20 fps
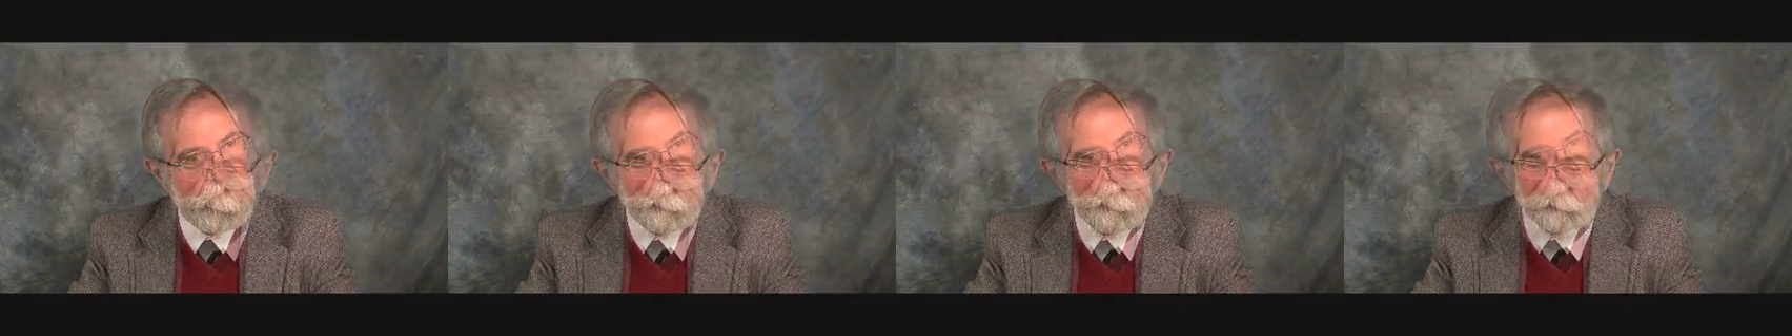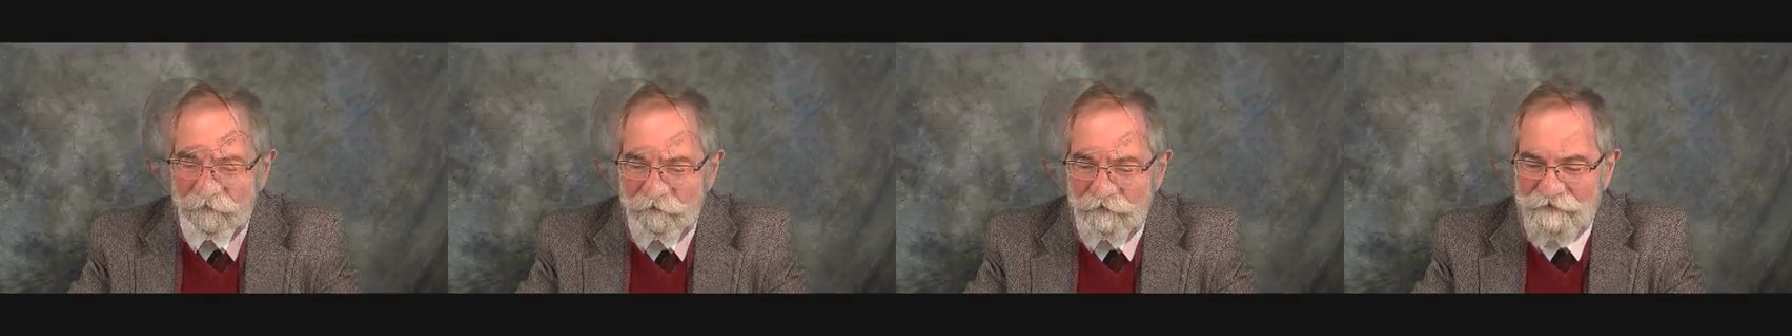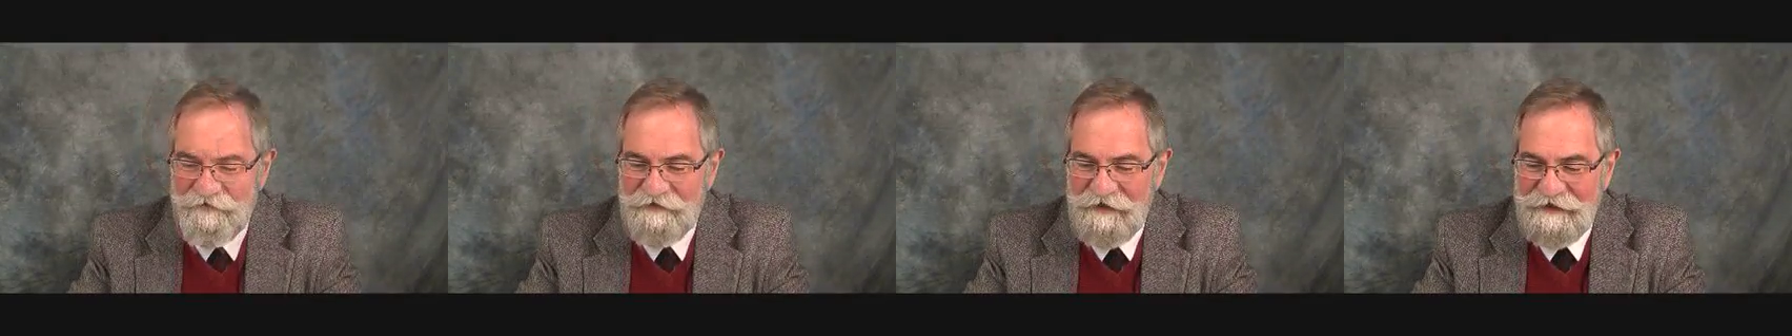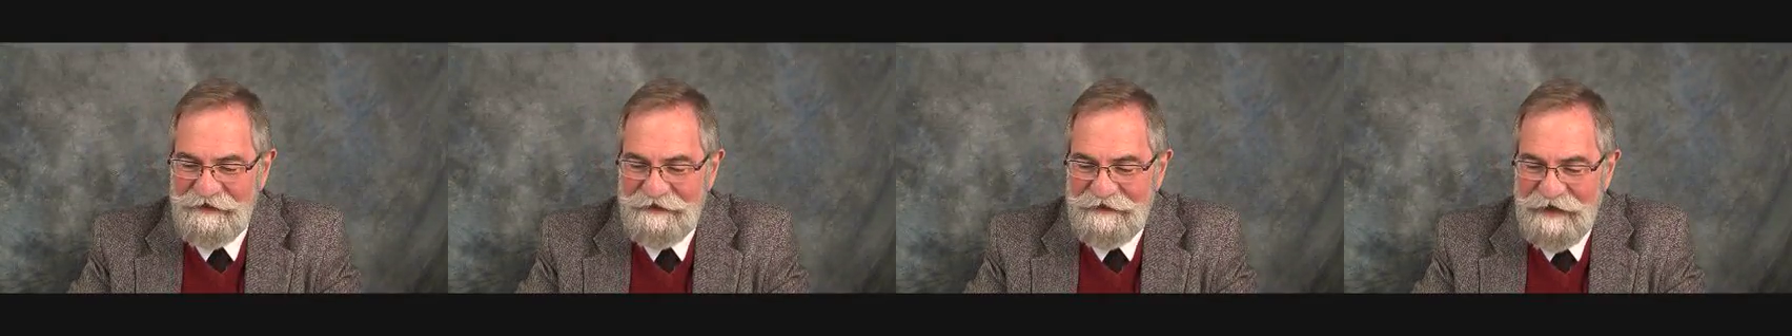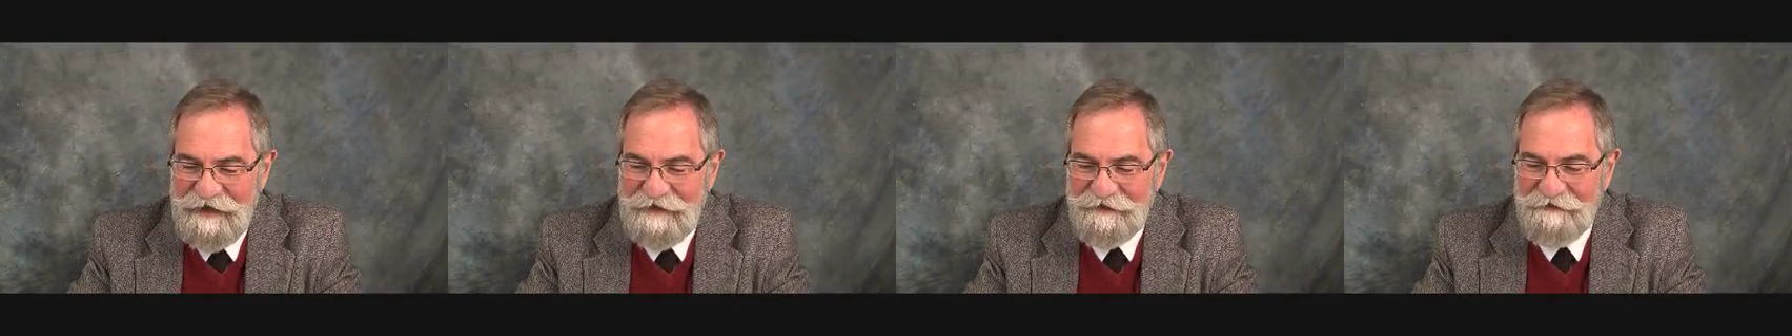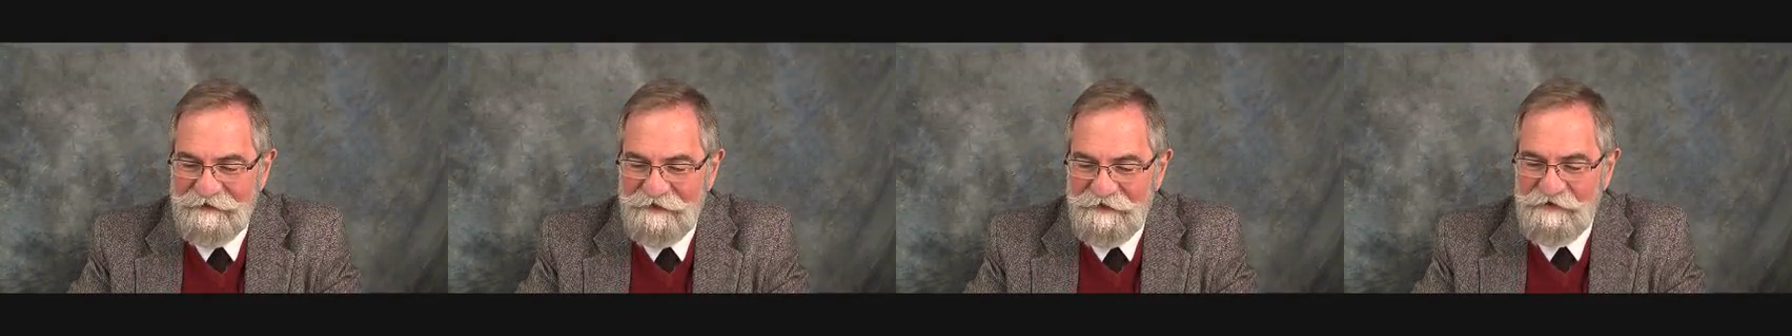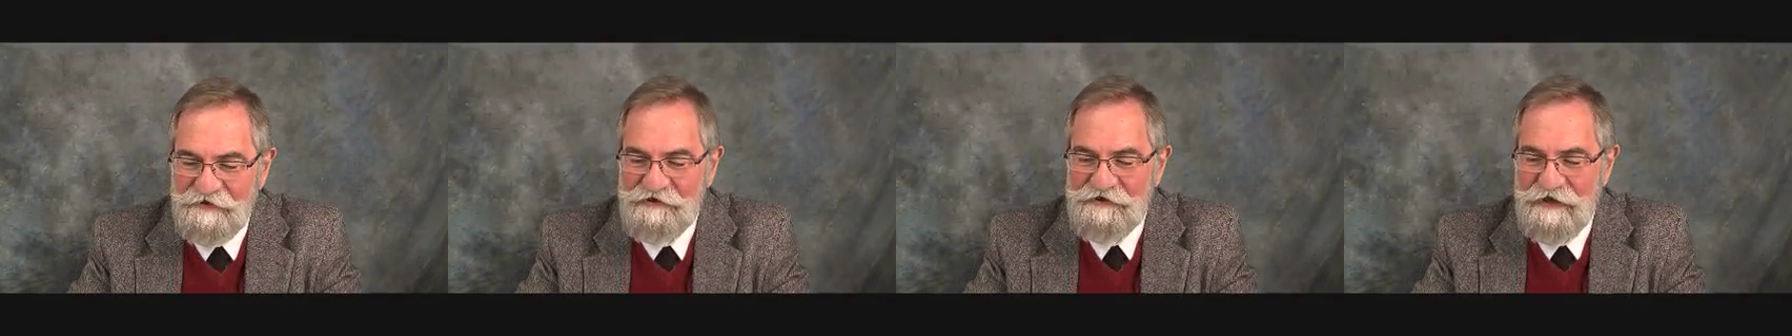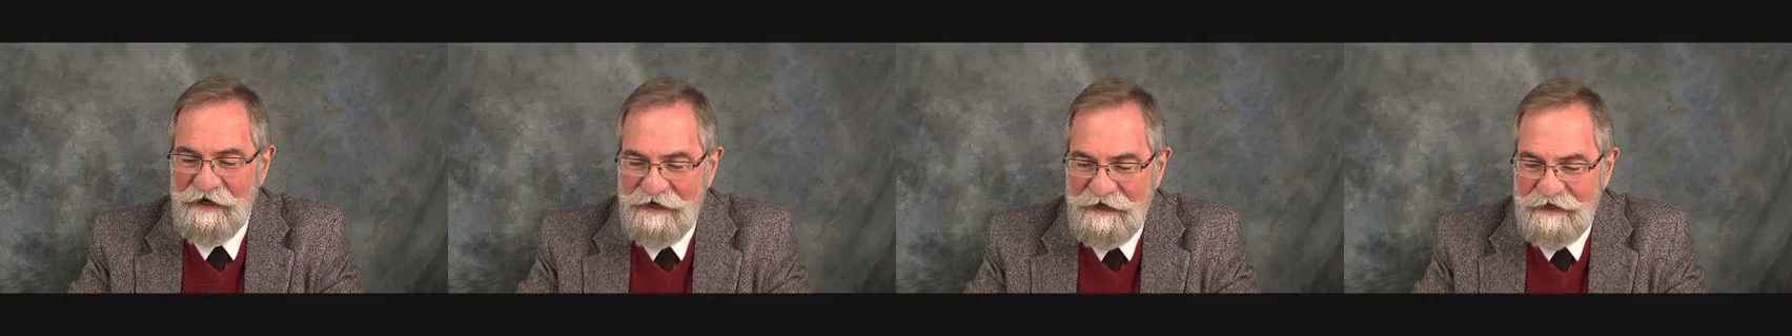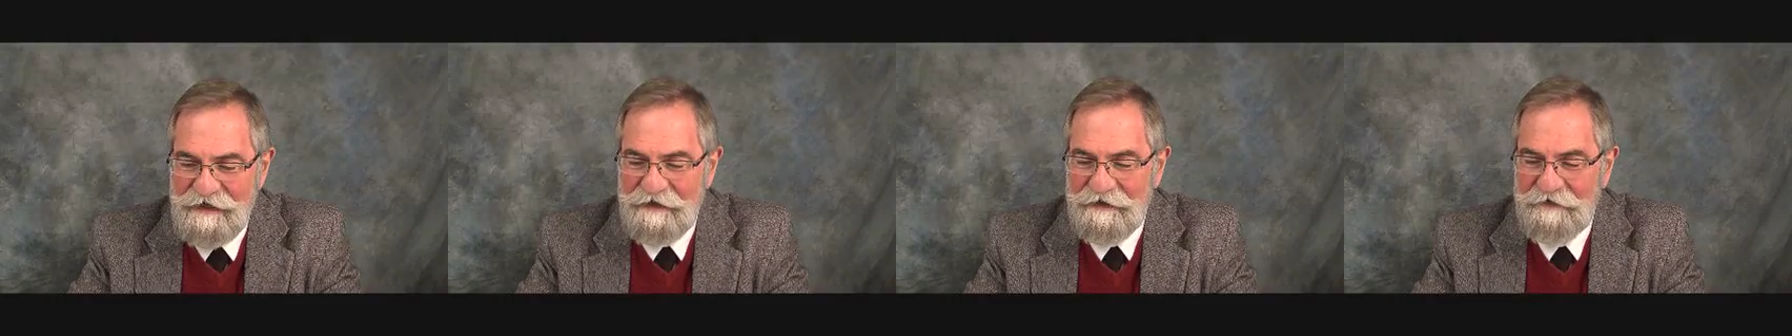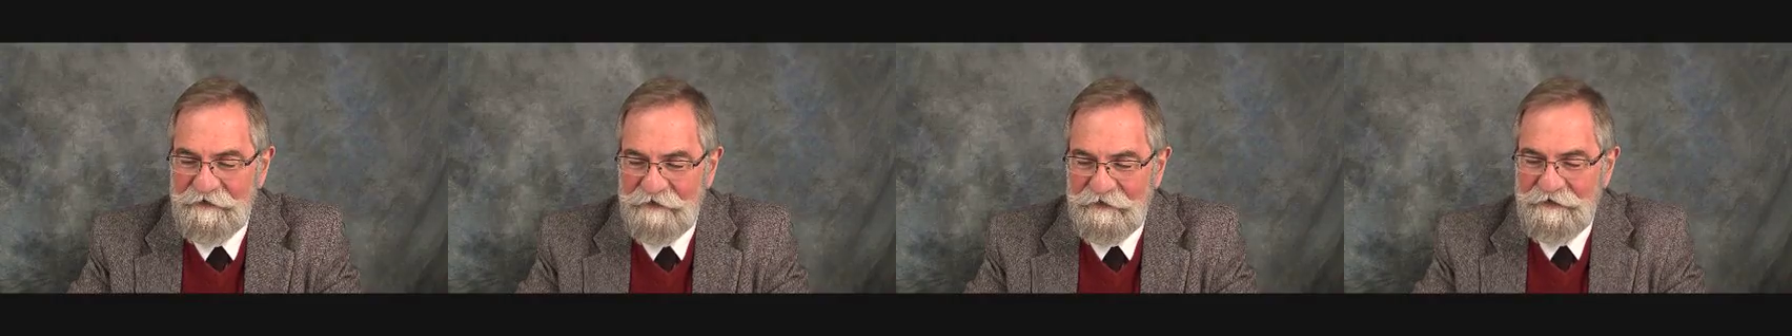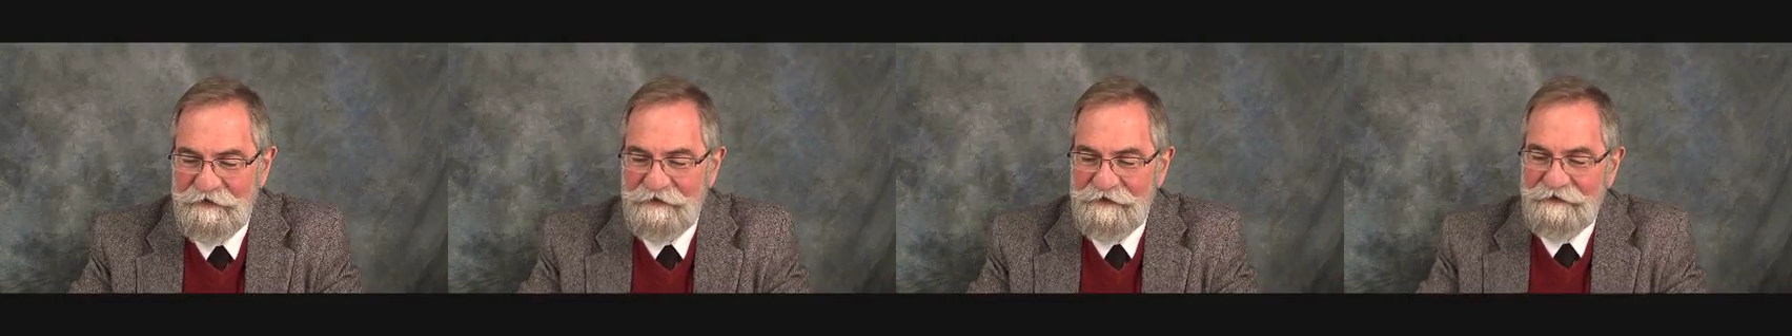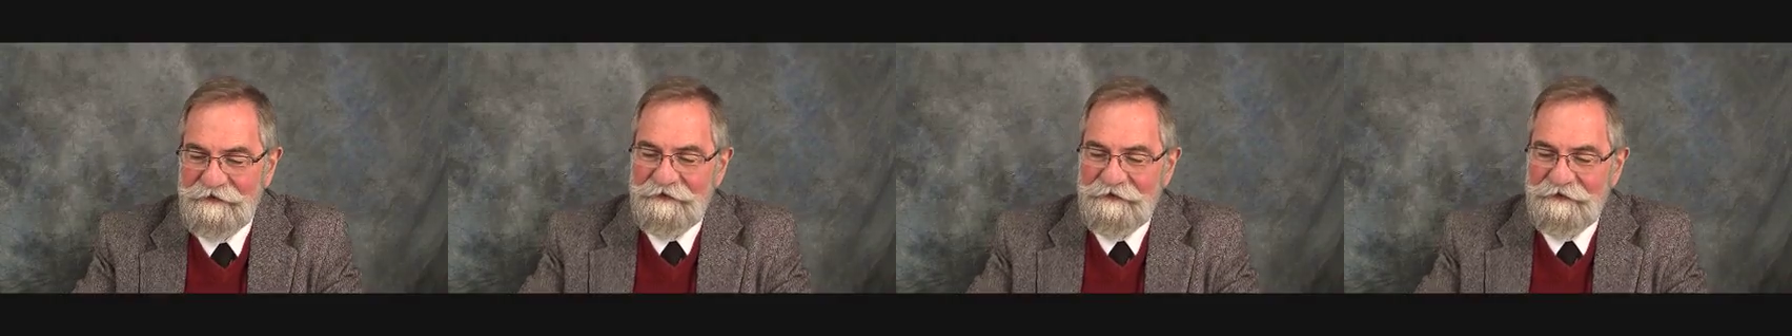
There were gigantic shades